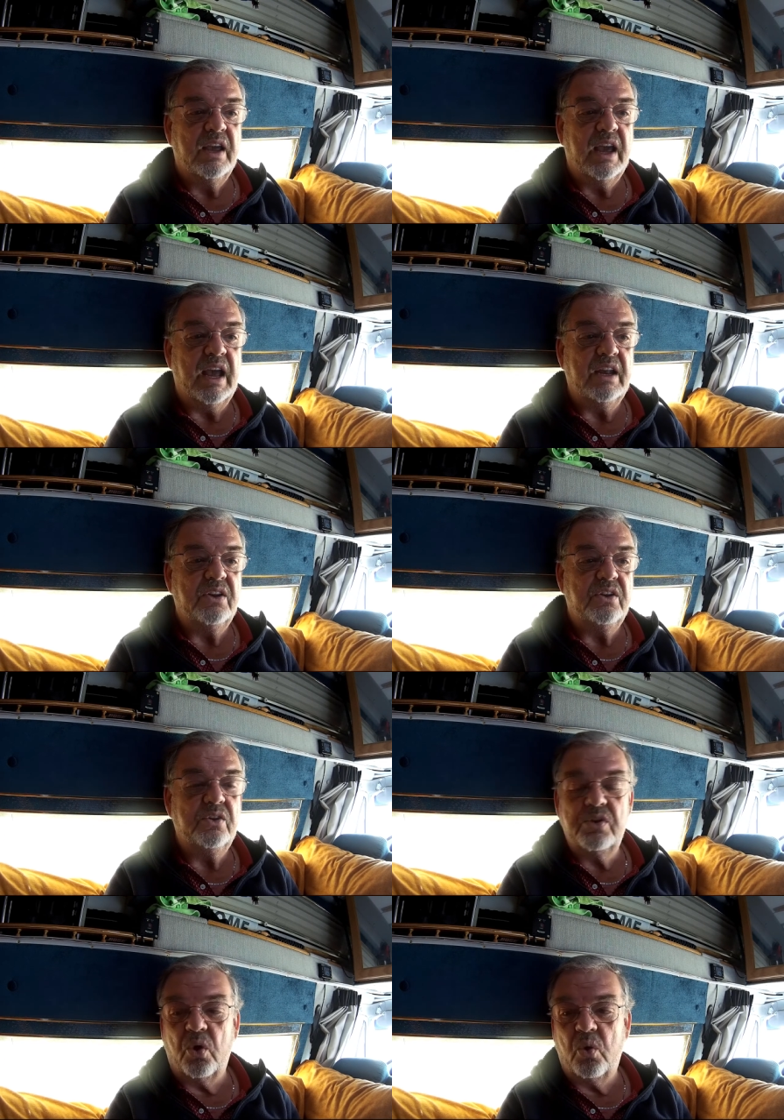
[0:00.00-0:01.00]
and
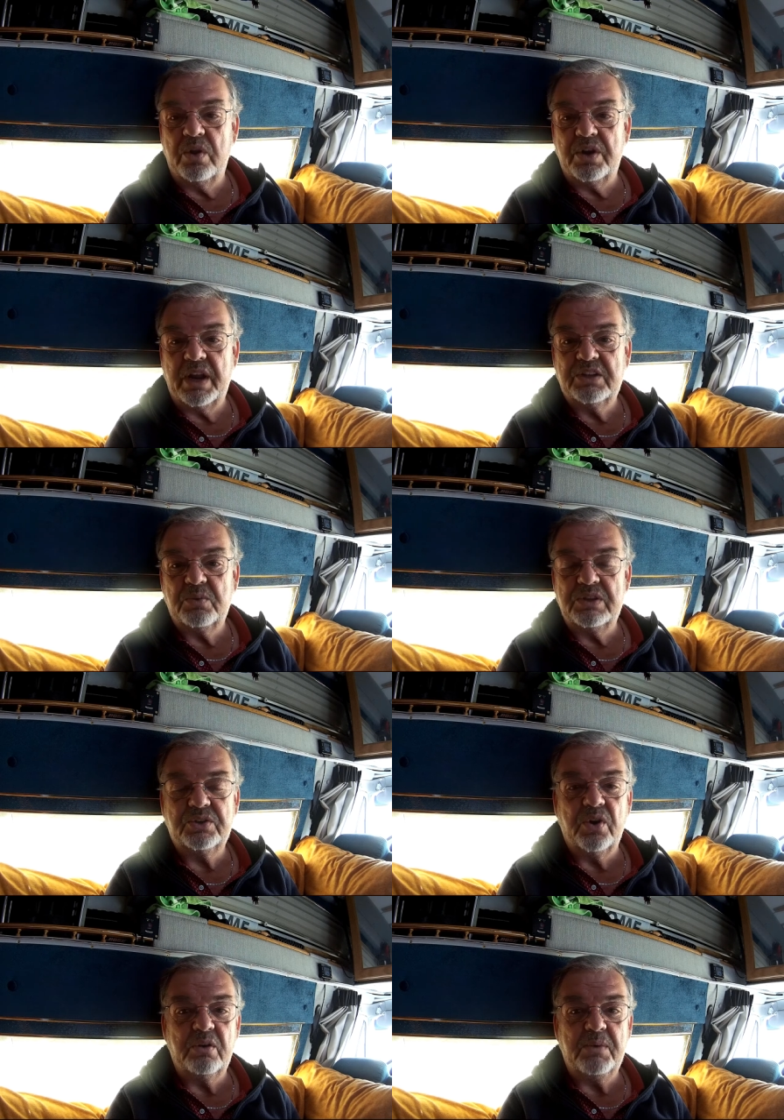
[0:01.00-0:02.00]
you know where the next one's
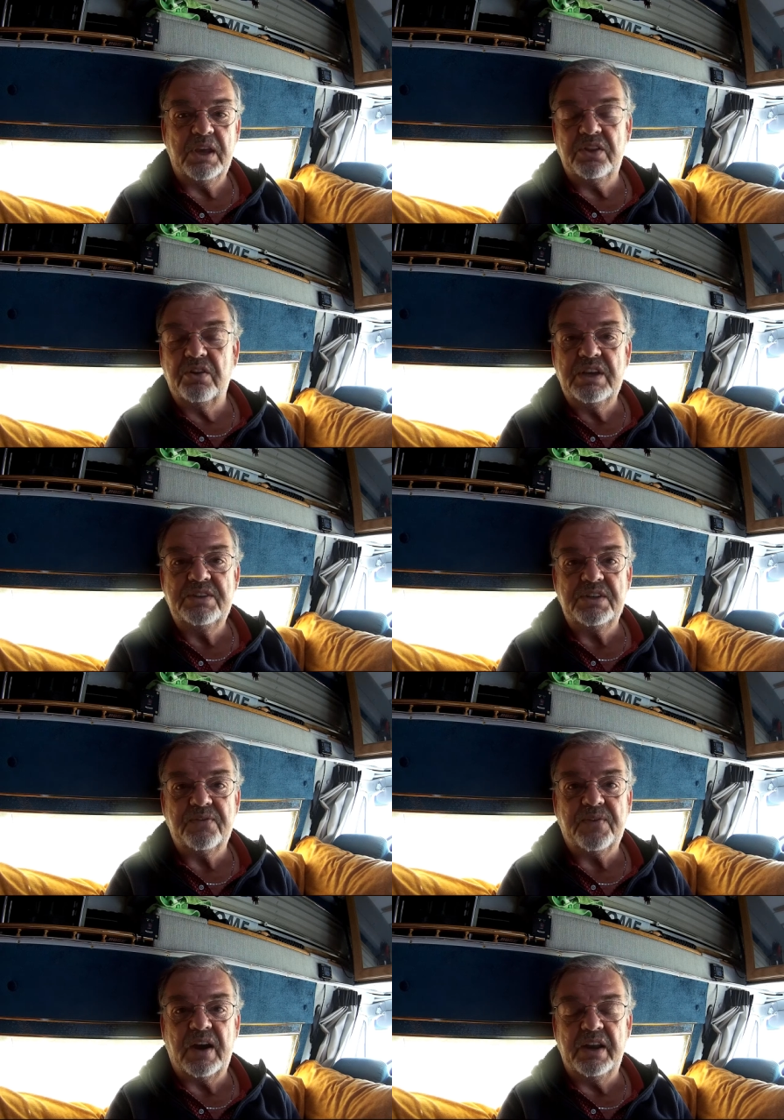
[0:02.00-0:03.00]
going to be and they're easy to
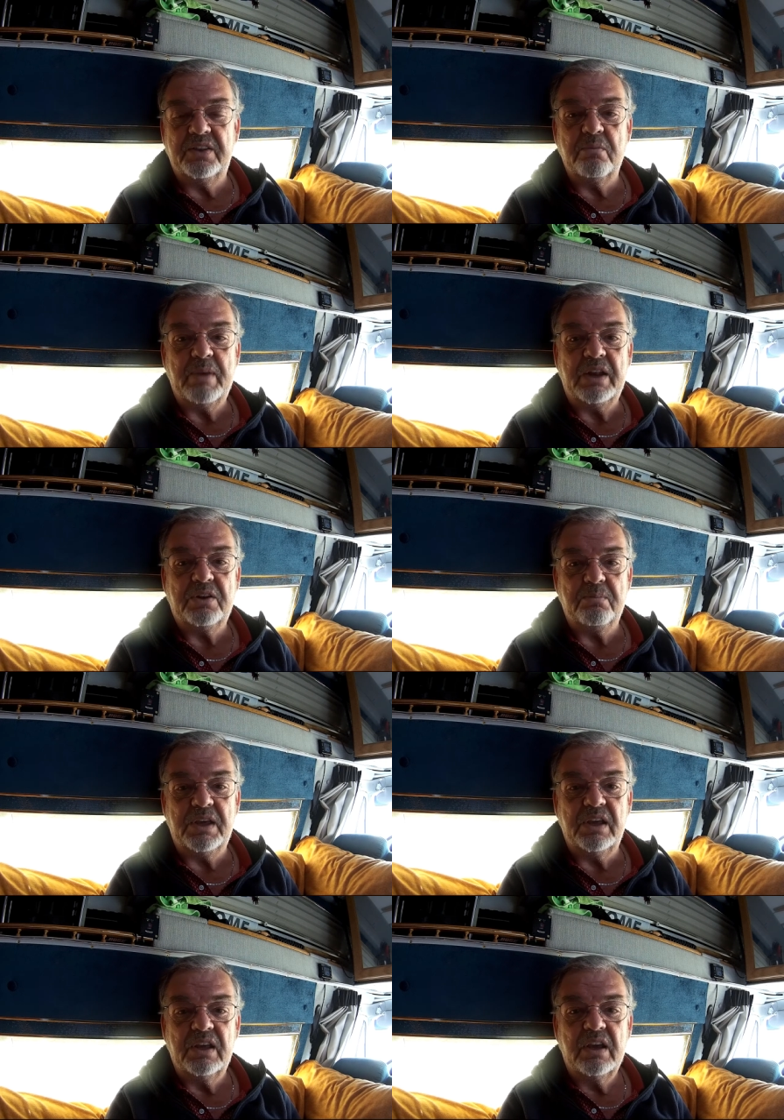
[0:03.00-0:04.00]
find. They're meant to
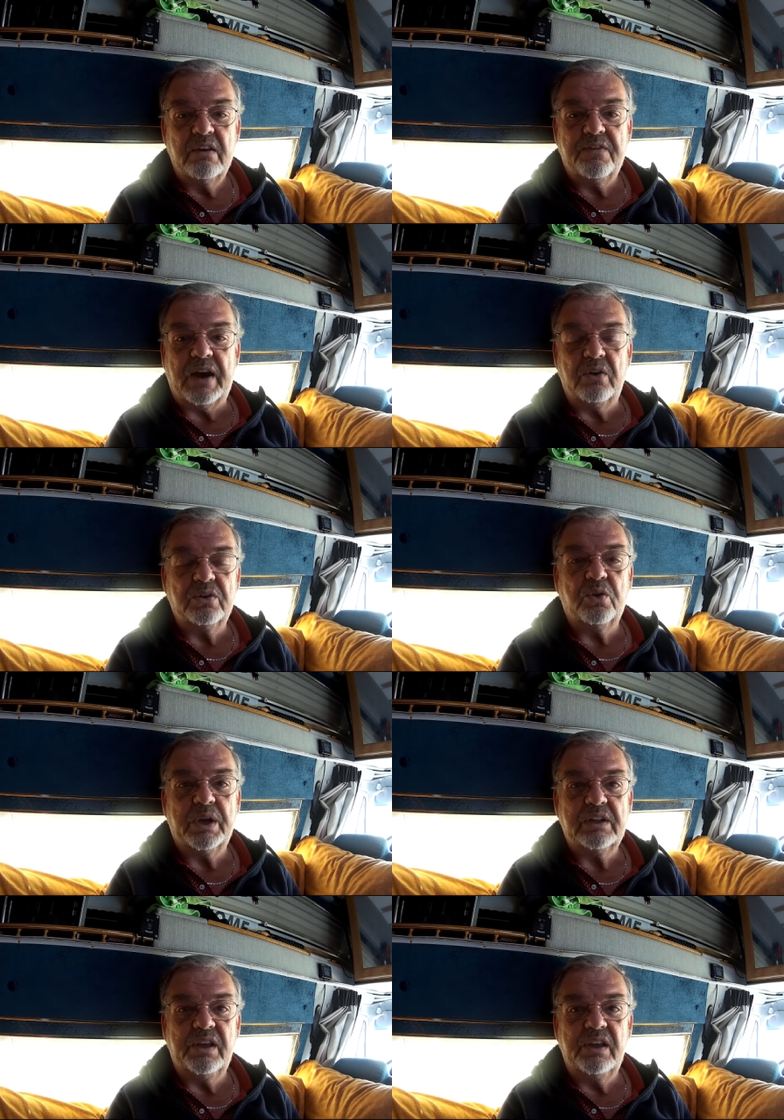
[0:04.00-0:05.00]
be found
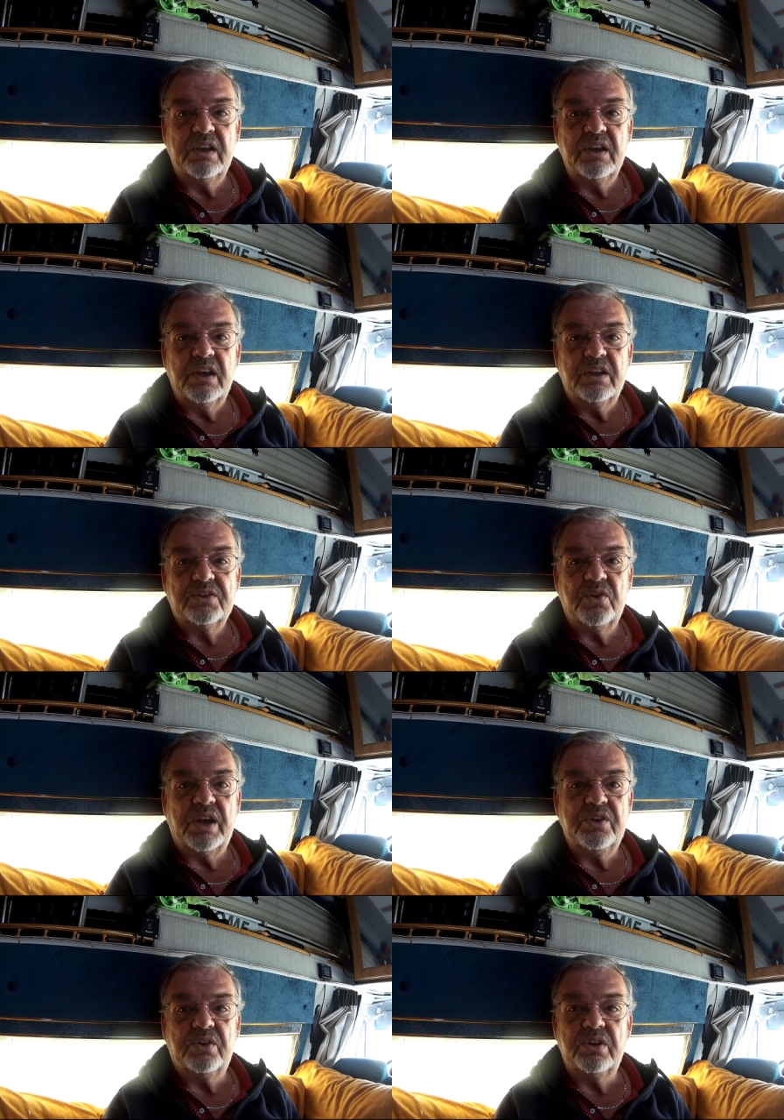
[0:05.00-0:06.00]
quickly so
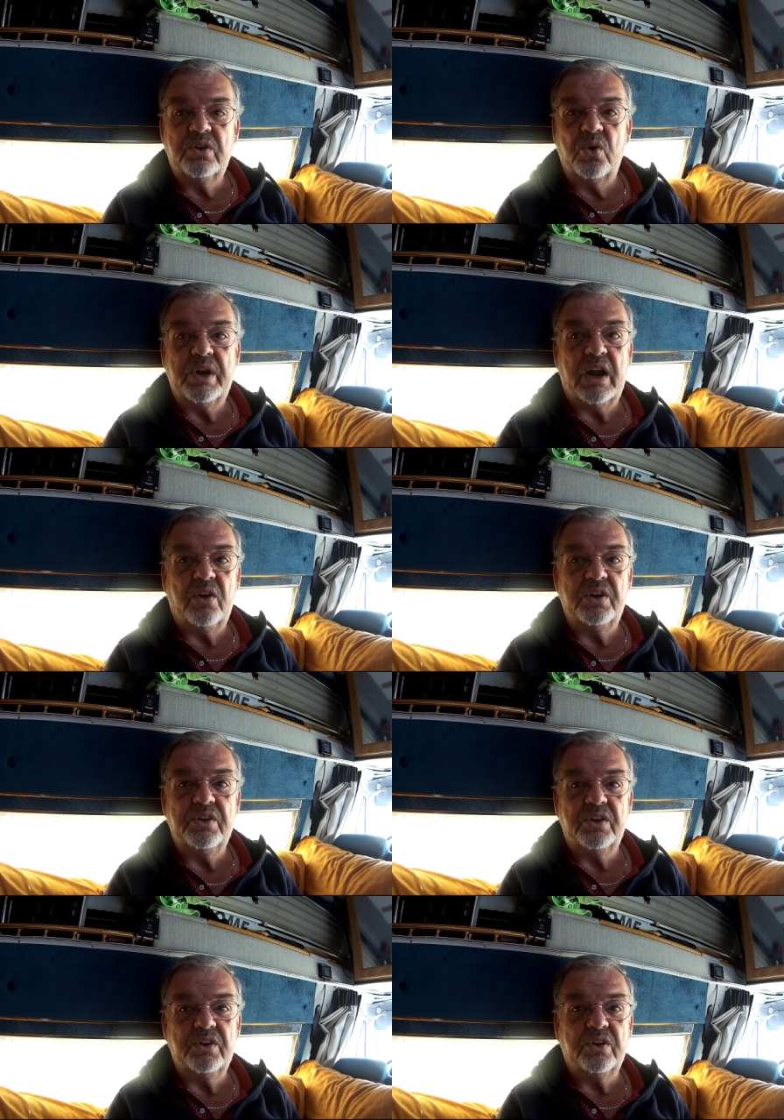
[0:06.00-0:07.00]
that you can go down and
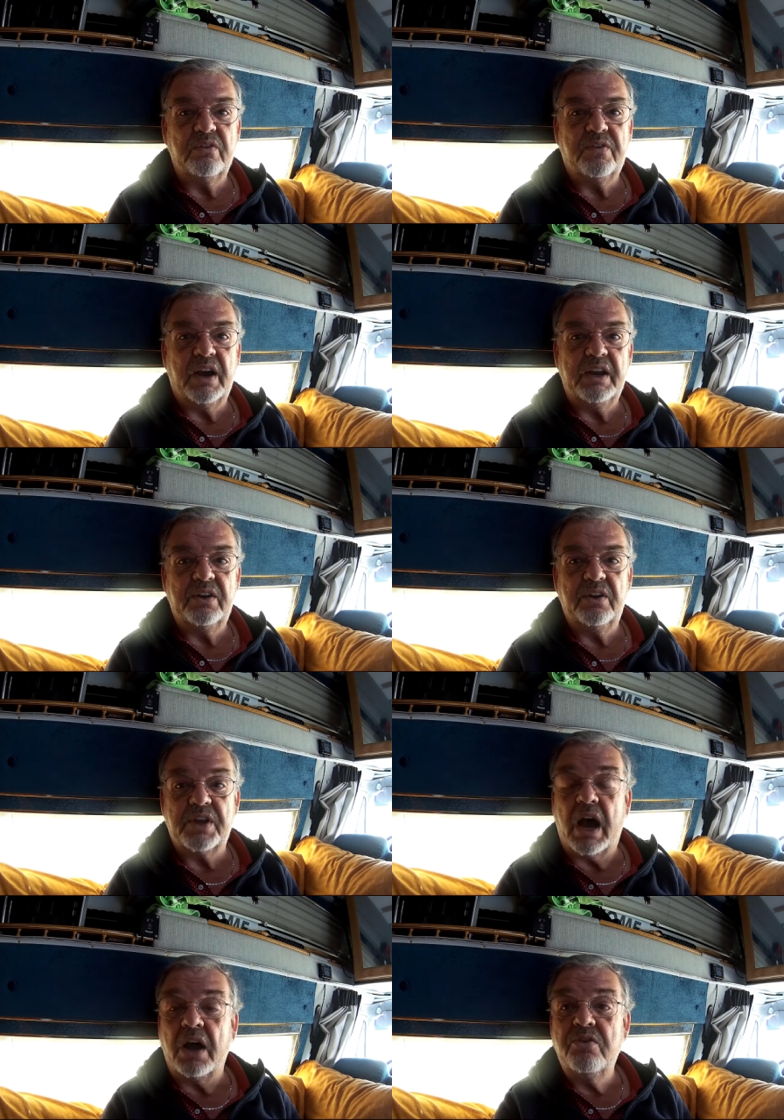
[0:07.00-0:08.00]
you, you can find
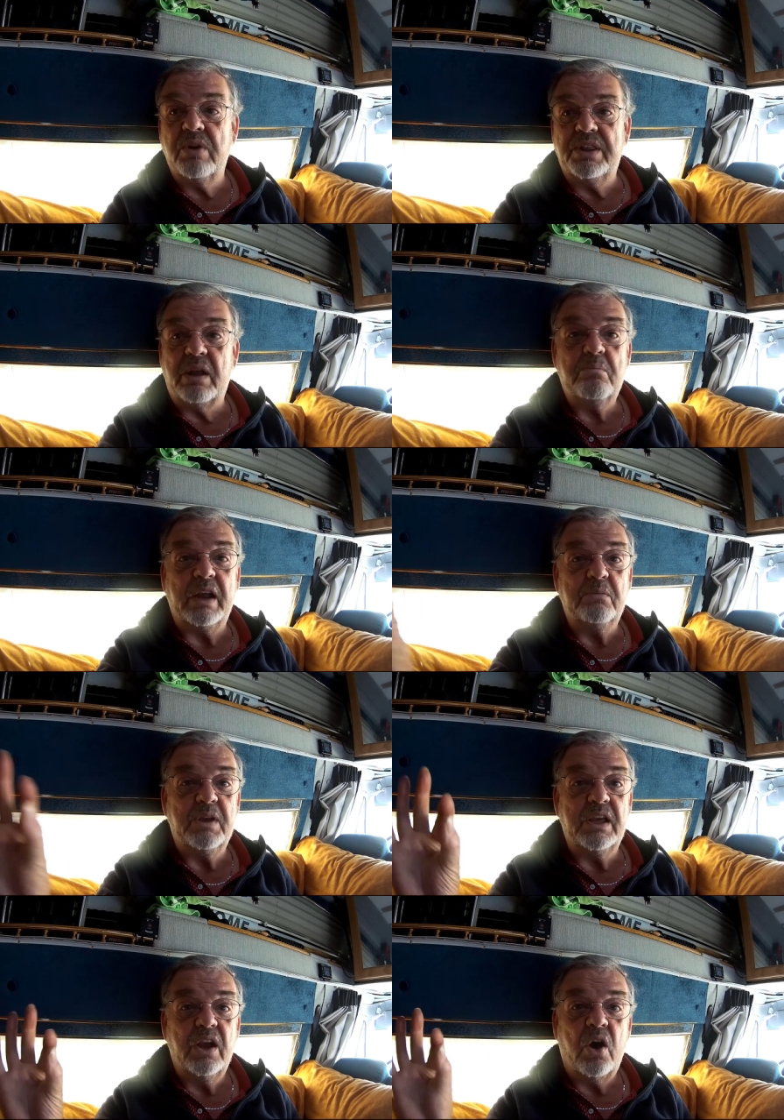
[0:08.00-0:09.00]
the hundred that might
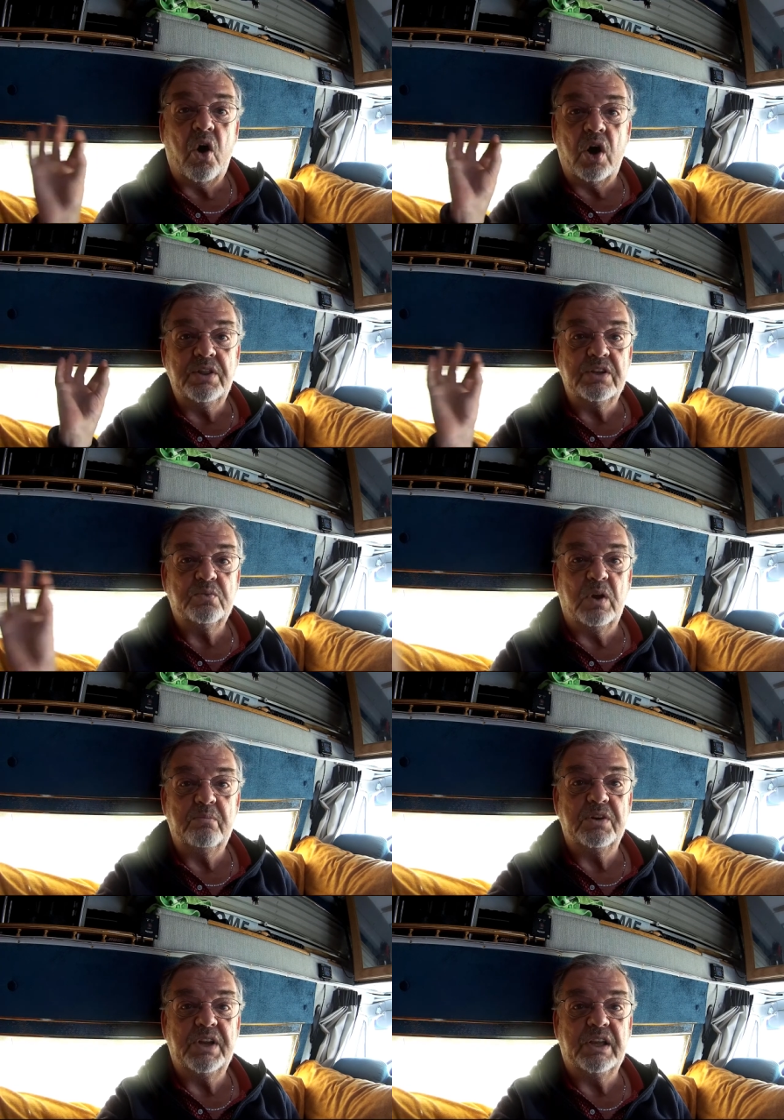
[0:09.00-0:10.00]
be on this one
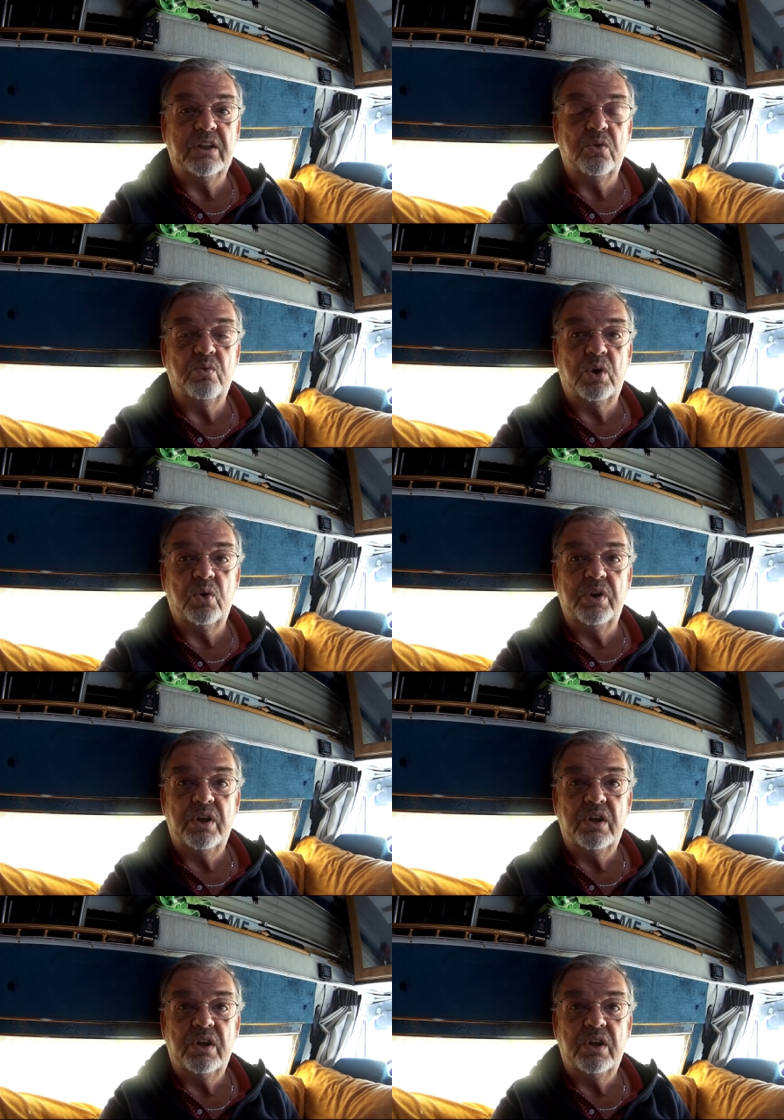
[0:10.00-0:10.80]
particular road.